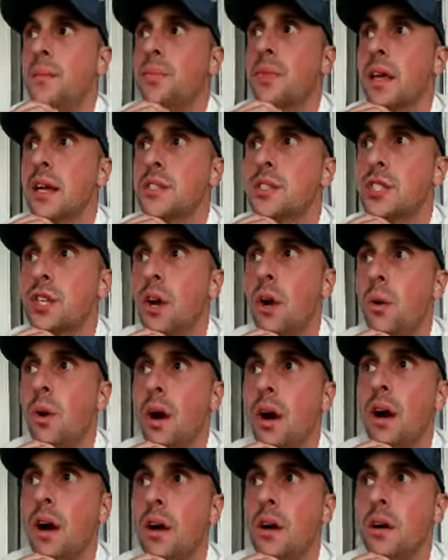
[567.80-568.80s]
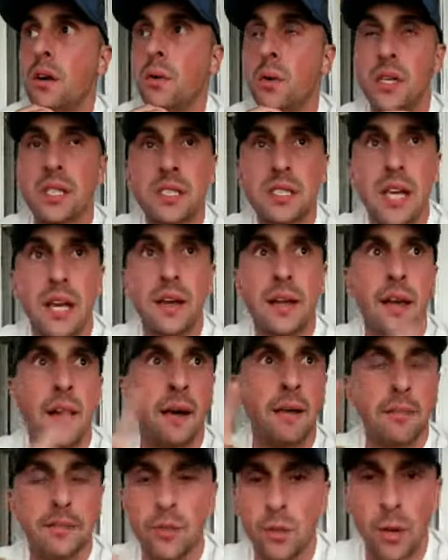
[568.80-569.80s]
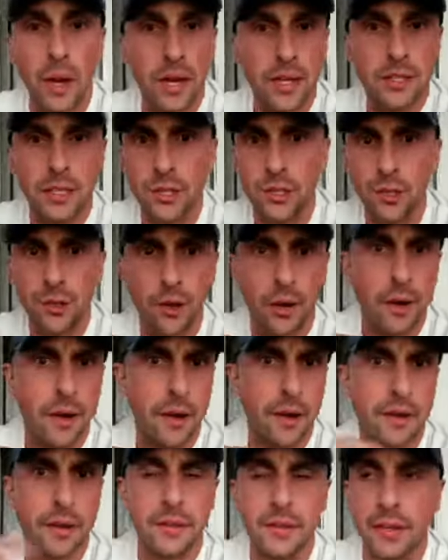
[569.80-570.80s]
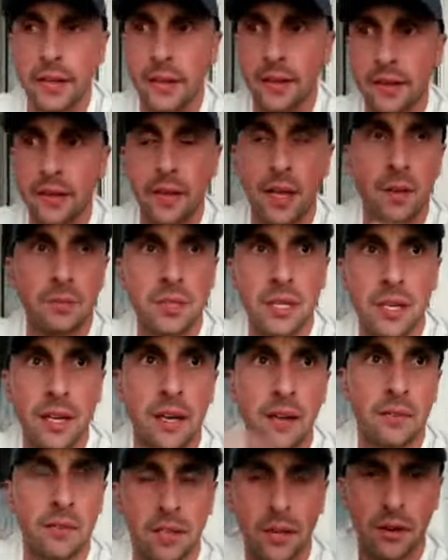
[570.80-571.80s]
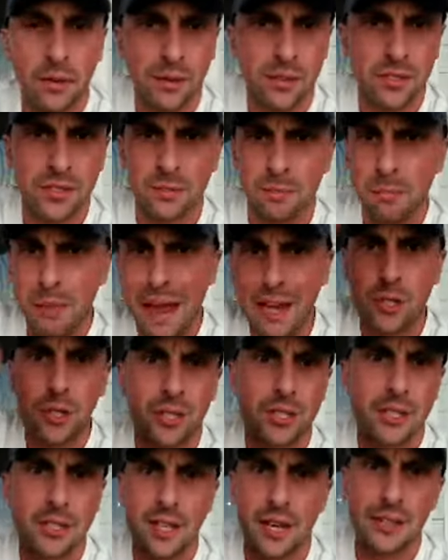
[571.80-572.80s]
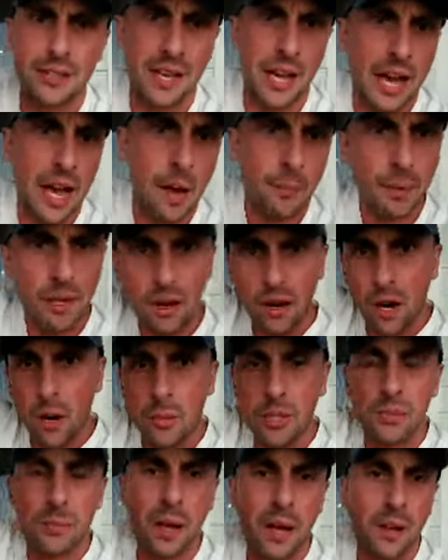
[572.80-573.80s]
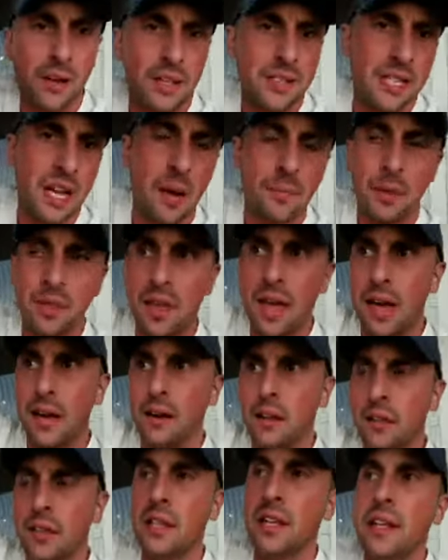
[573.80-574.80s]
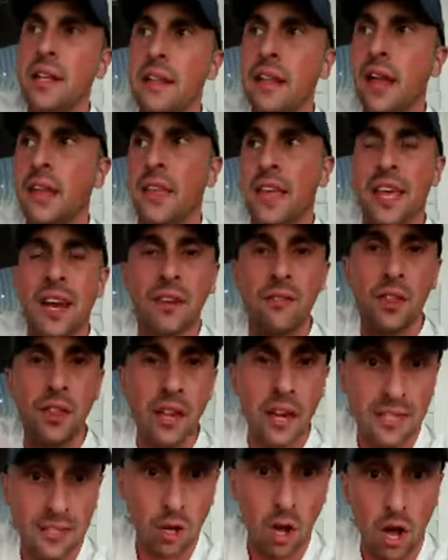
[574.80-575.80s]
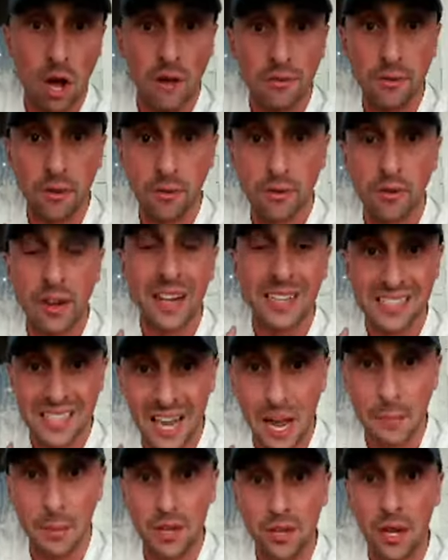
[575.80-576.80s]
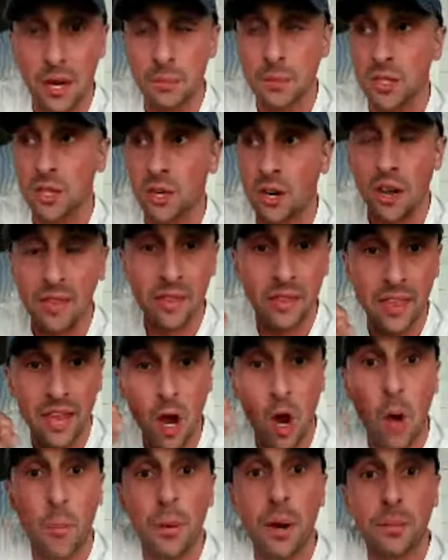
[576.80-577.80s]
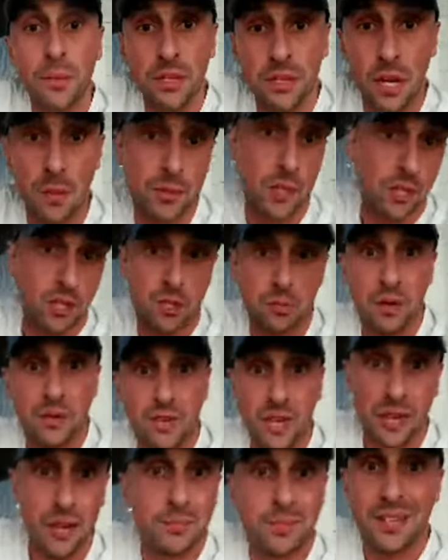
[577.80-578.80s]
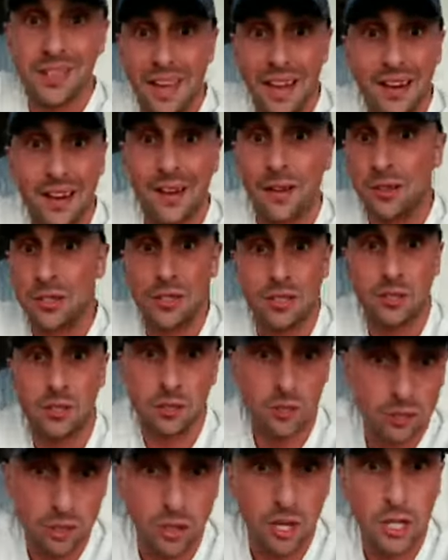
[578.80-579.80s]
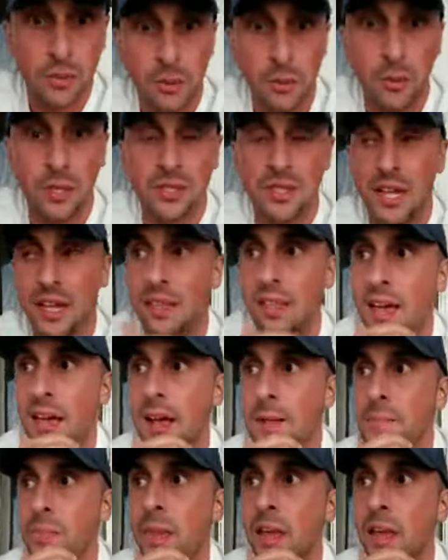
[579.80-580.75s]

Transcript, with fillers: And so uh, we send out two guys in a truck, and they empty out. You know, there's mattresses on top and garbage piled on top of that, and, all, and they get everything on, off of on top of the dumpster, and then they open up the dumpster because we have to empty that out because the trash people didn't take that,